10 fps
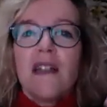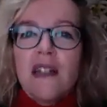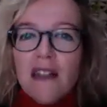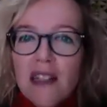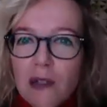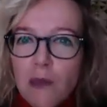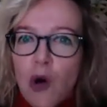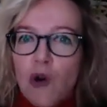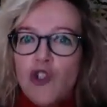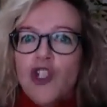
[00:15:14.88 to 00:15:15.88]
the
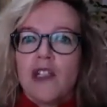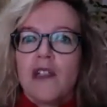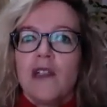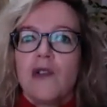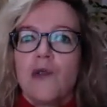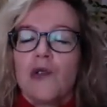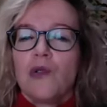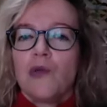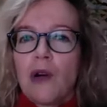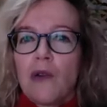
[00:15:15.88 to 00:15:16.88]
emotion, to
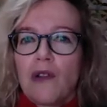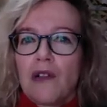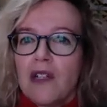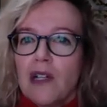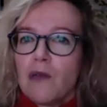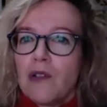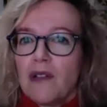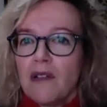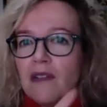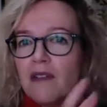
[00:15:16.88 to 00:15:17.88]

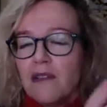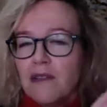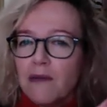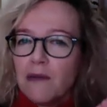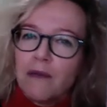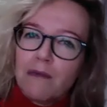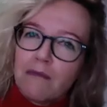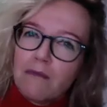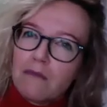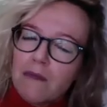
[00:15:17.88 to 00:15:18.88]
our
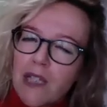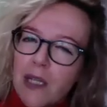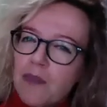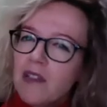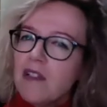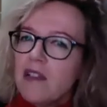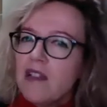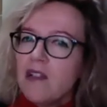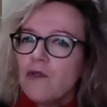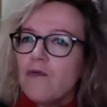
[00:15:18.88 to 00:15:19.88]
ability
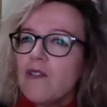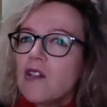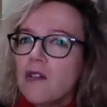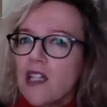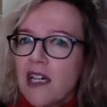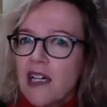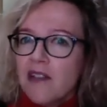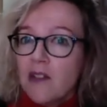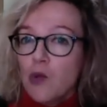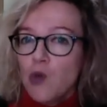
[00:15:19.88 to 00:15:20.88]
to
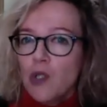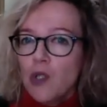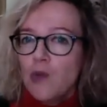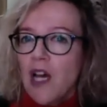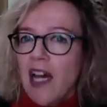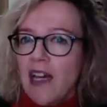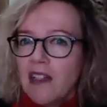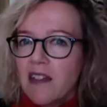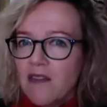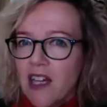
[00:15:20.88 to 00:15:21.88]
visualize, to
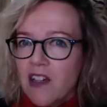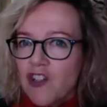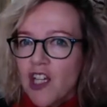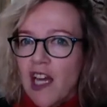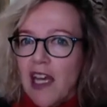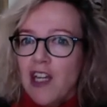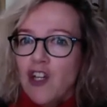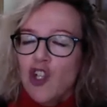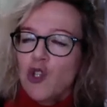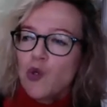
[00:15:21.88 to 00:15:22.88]
activate
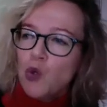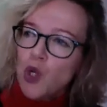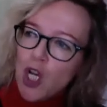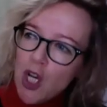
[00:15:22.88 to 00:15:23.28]
change, to